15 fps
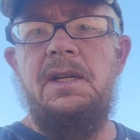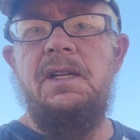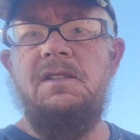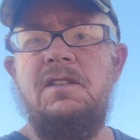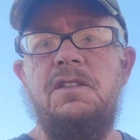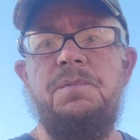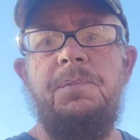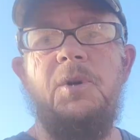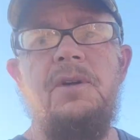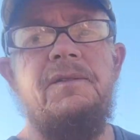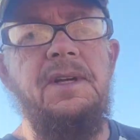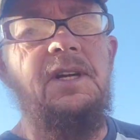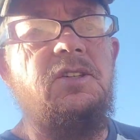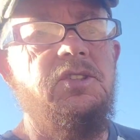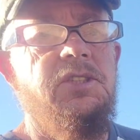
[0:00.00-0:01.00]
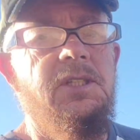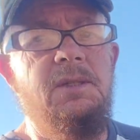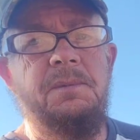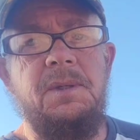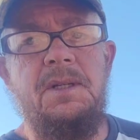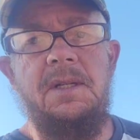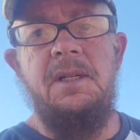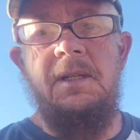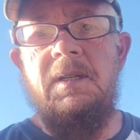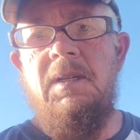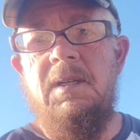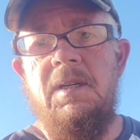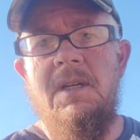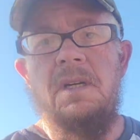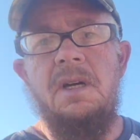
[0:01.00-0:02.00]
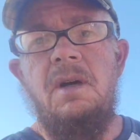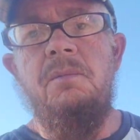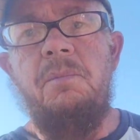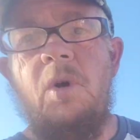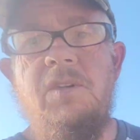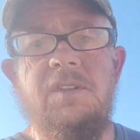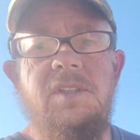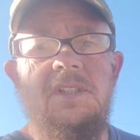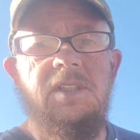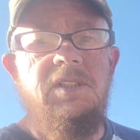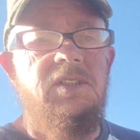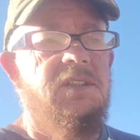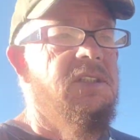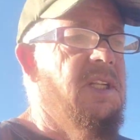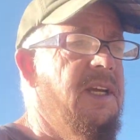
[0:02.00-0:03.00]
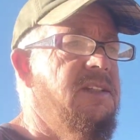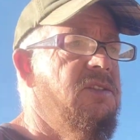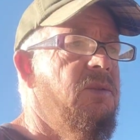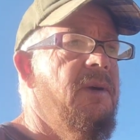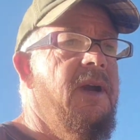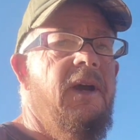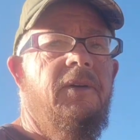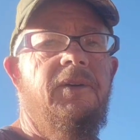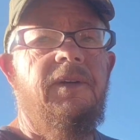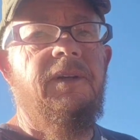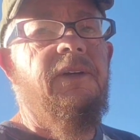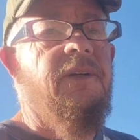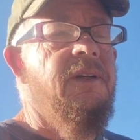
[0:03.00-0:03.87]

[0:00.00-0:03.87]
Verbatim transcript: he gets a spurt of energy, but mostly he just lays around.